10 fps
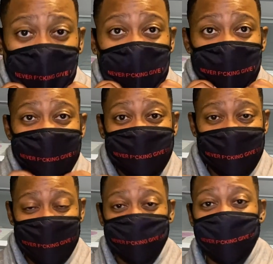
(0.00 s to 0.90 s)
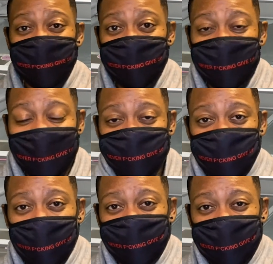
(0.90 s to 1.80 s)
it's like throwing a mask
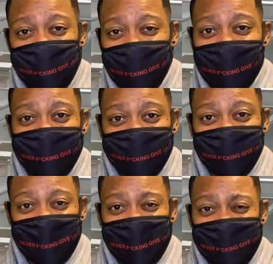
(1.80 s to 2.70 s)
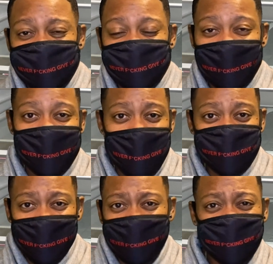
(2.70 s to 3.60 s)
over your heart and saying, I'm
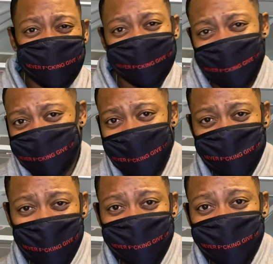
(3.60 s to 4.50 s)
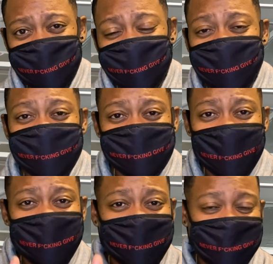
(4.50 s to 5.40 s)
not going to forgive that person because they
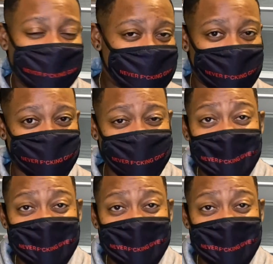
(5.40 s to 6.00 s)
did this to me.